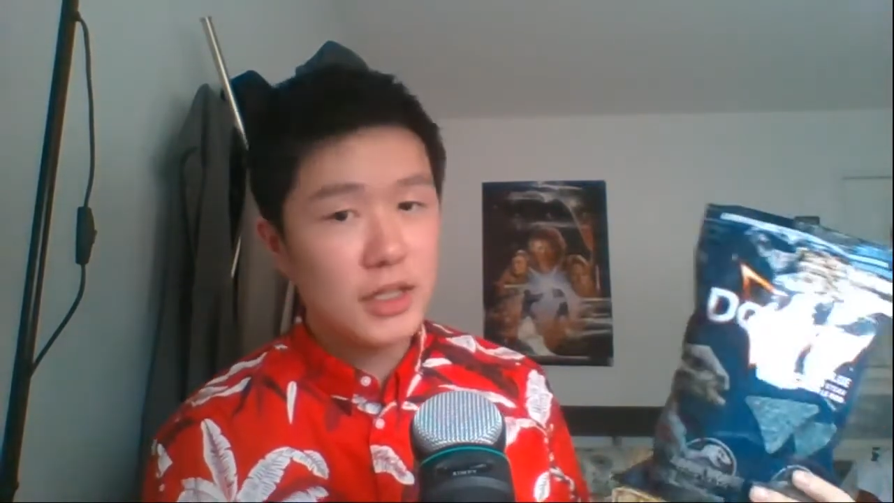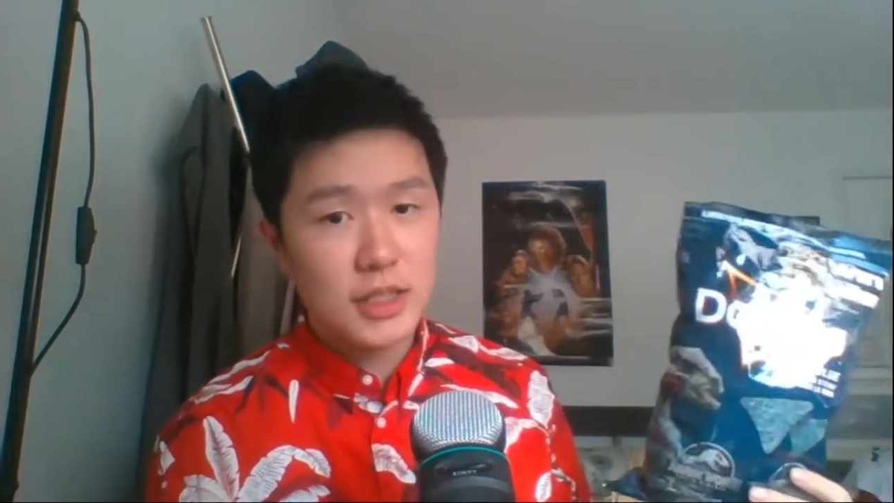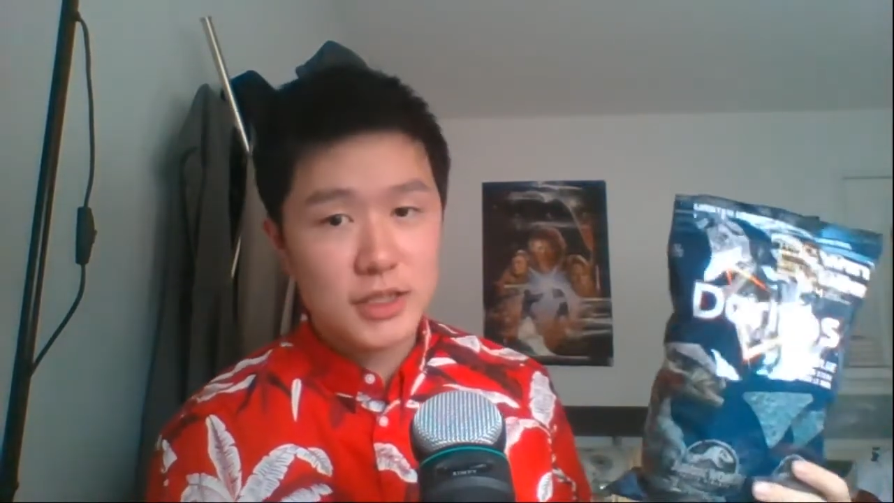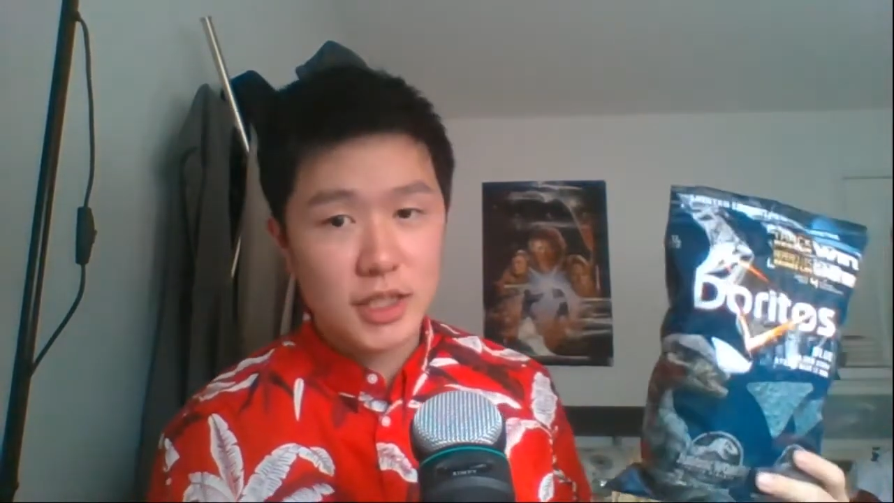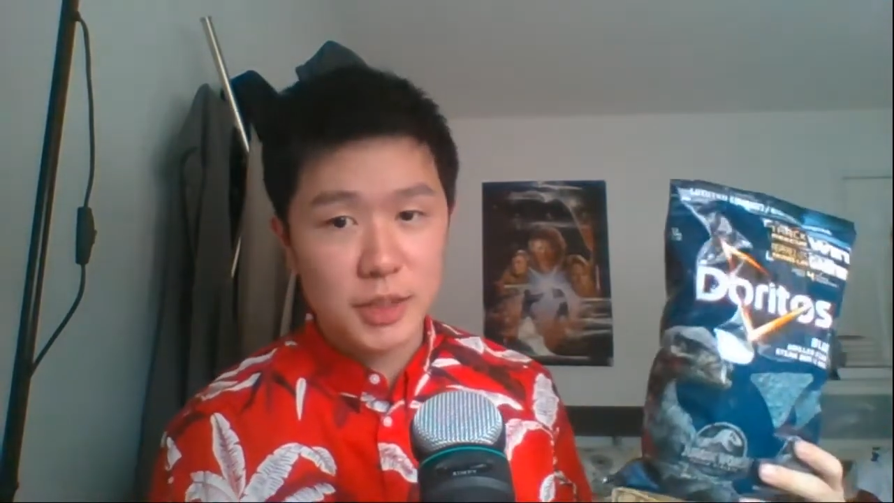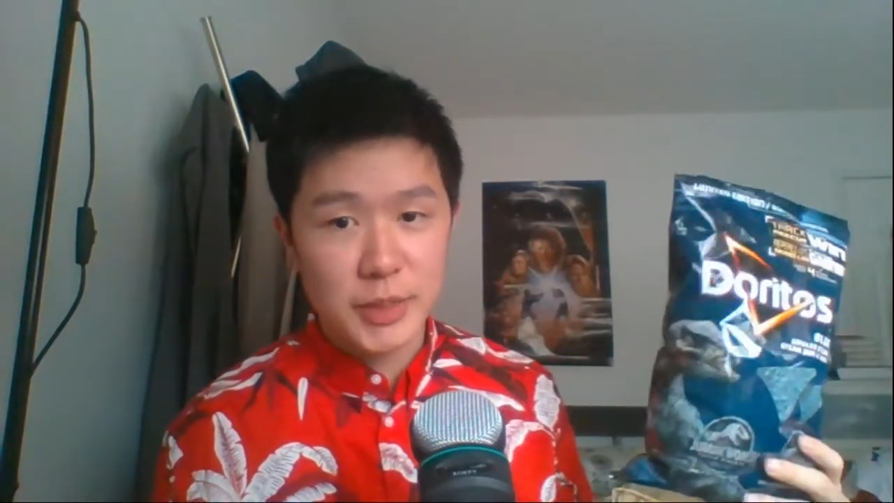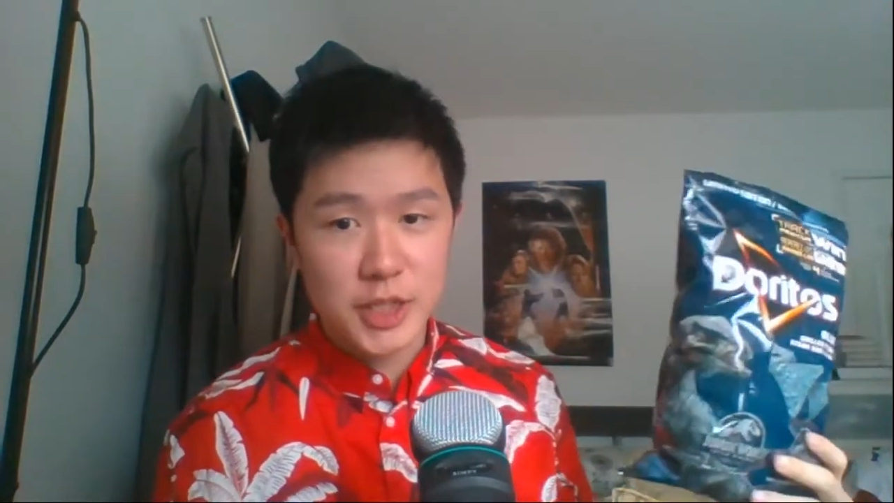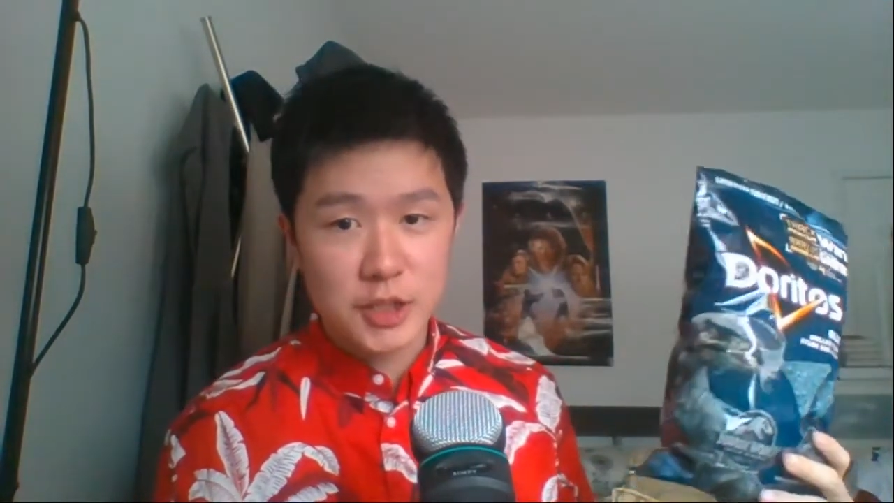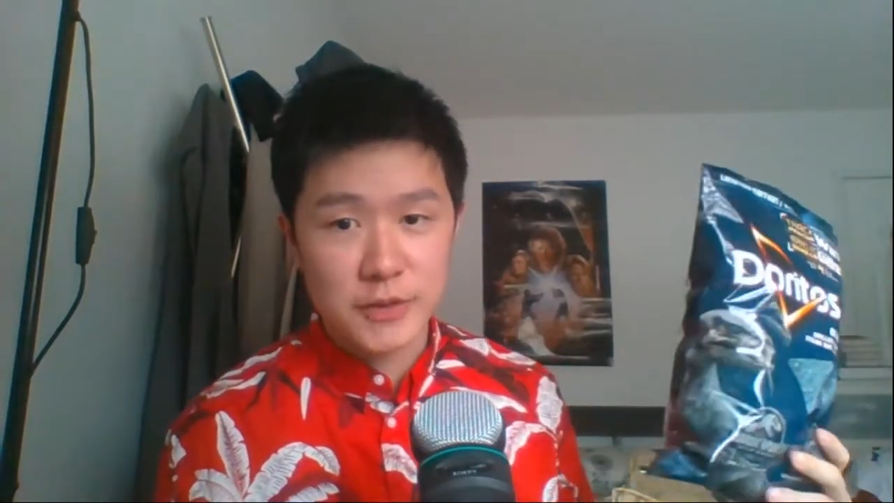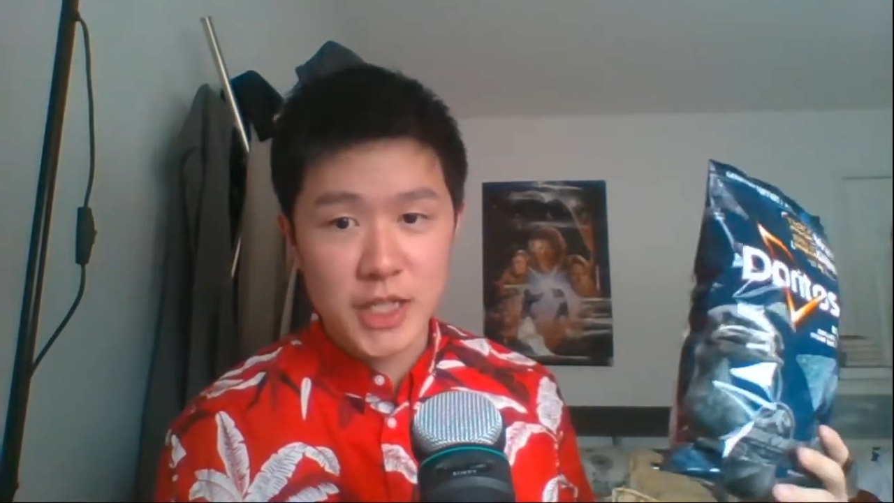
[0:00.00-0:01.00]
It's got a
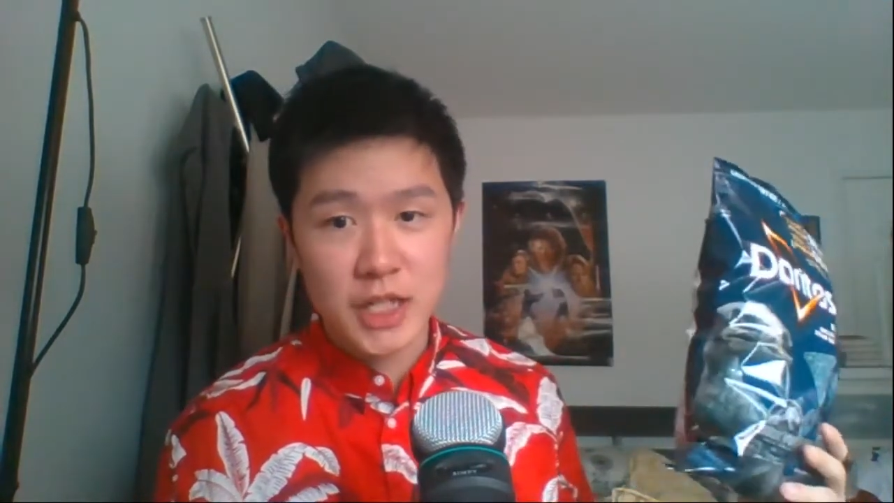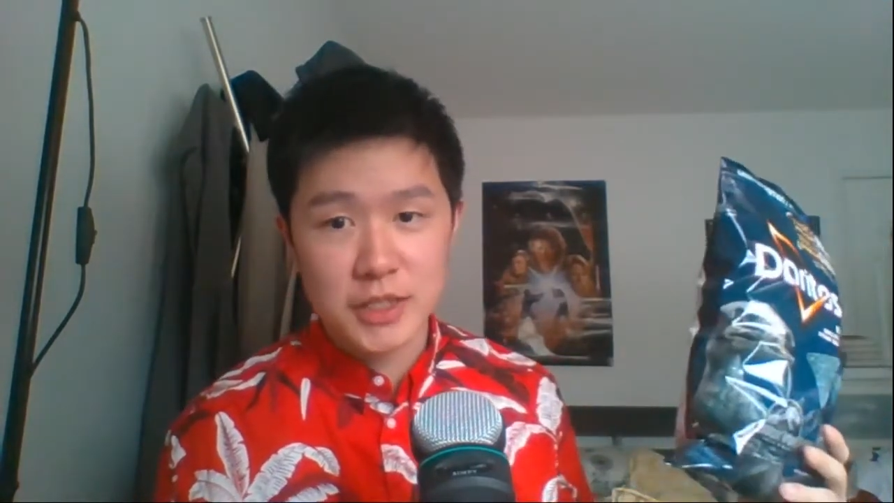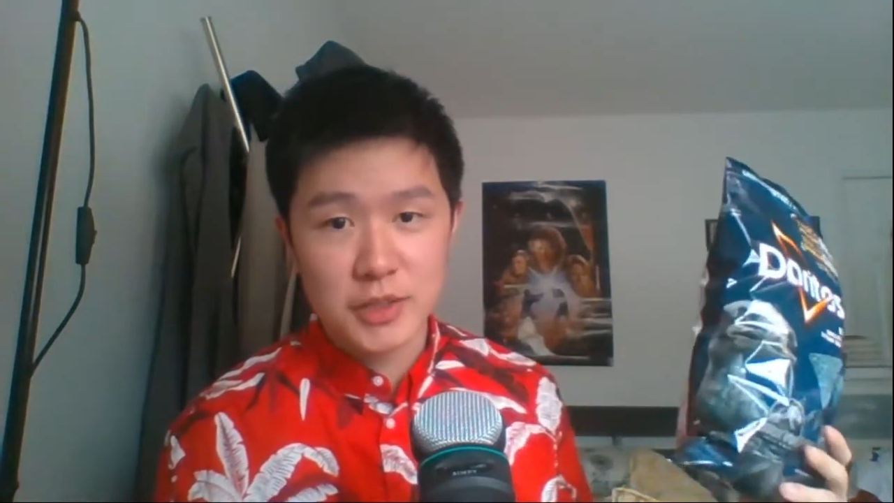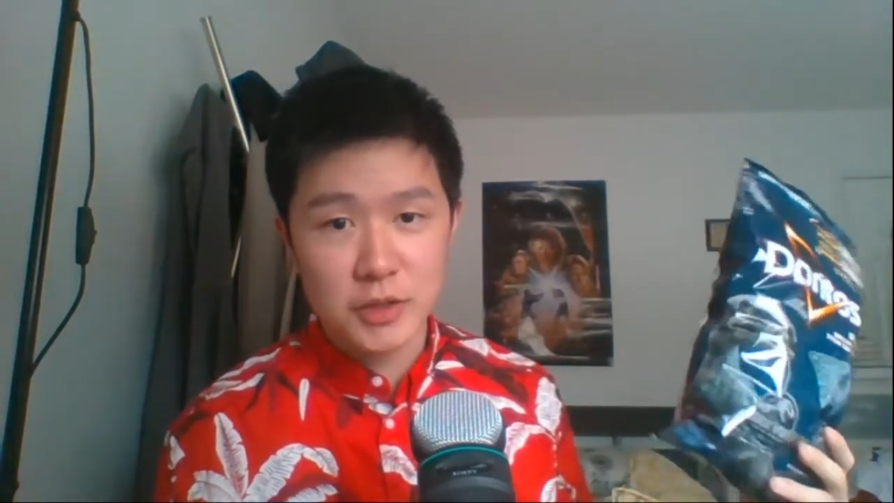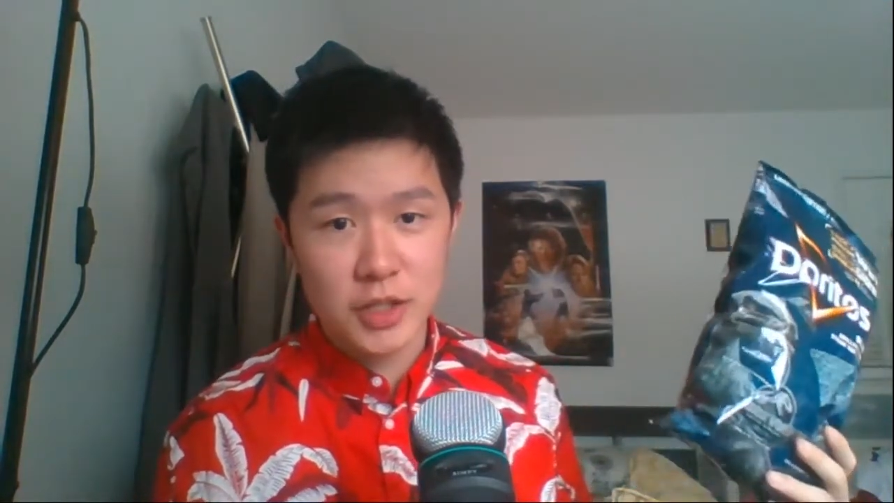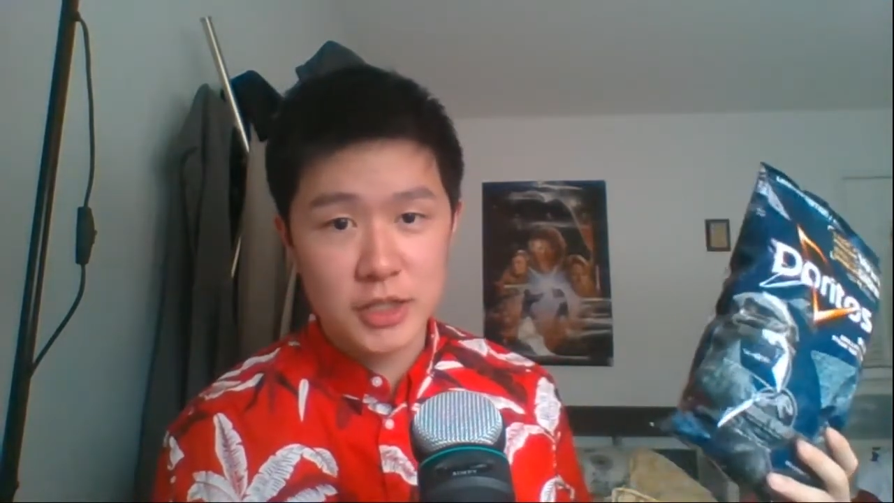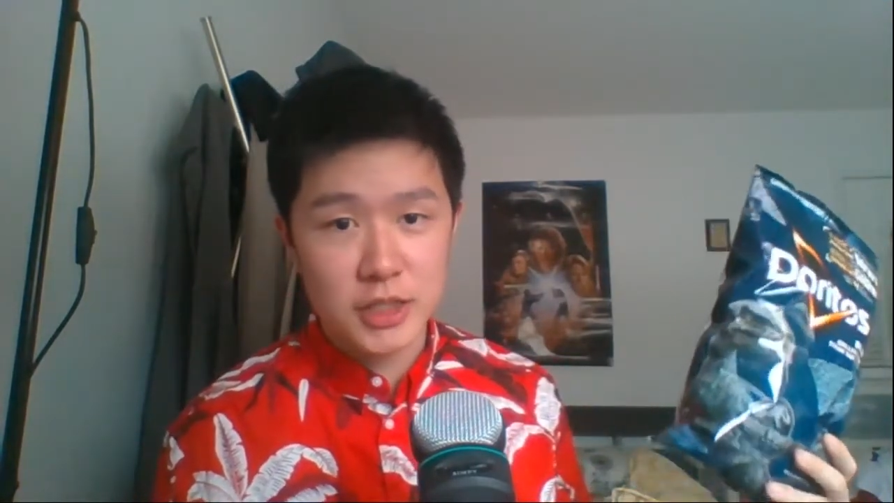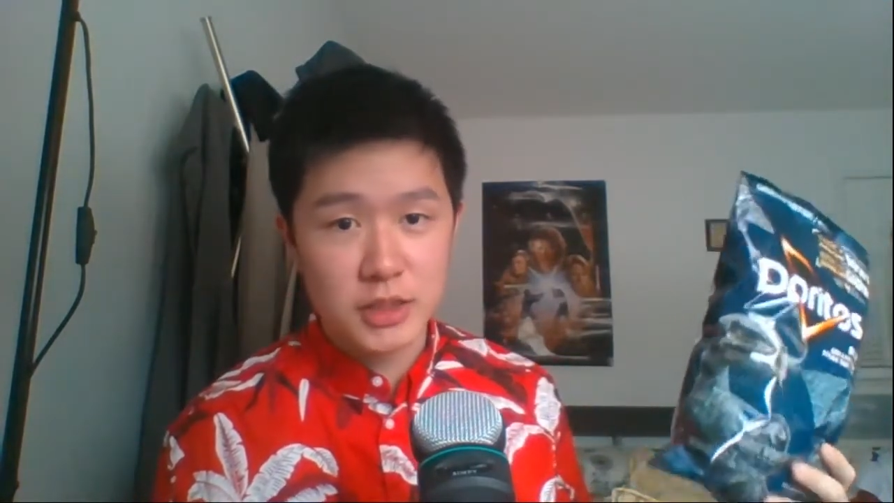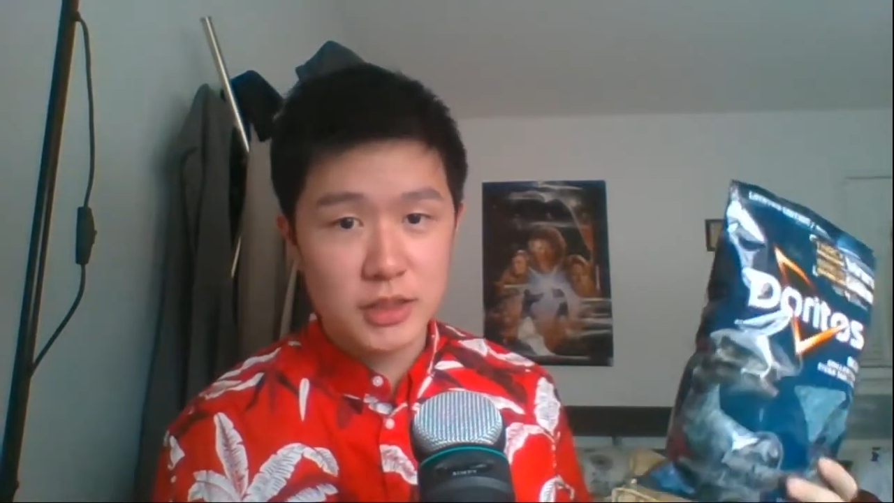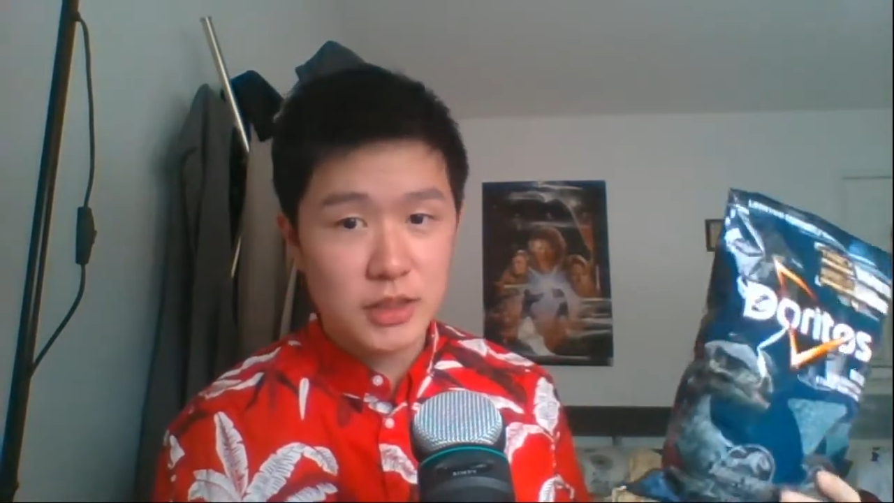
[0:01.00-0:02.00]
picture of a dinosaur on it.